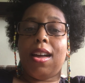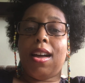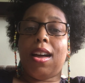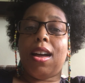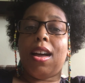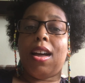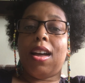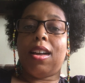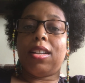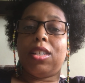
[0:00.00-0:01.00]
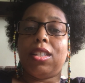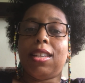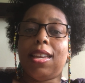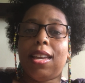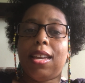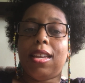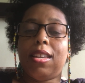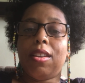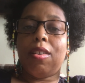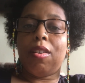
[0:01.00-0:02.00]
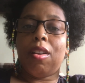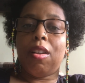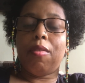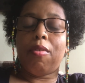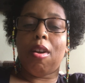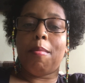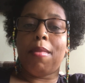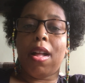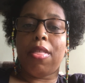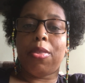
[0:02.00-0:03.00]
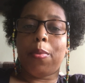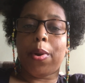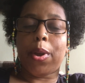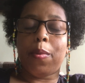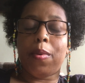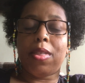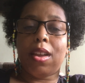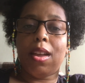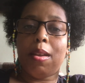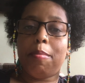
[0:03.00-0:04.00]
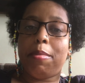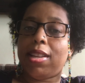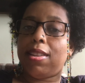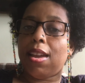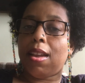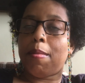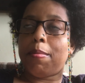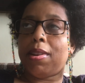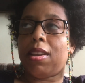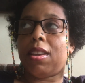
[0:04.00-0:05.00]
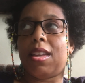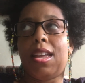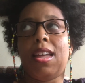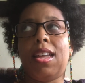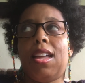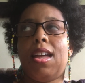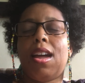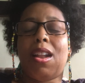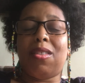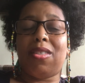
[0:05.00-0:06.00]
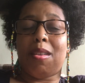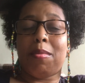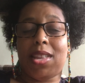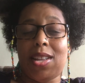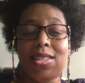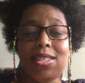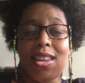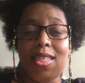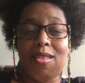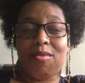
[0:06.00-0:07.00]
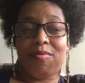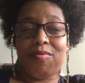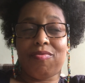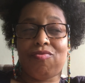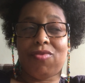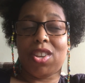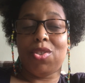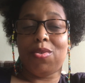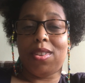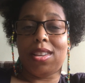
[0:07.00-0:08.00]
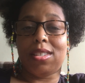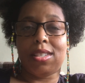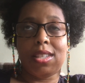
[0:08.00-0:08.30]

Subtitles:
uh, gig for a month working with a big tech company. I don't think I'm allowed to say though who it is.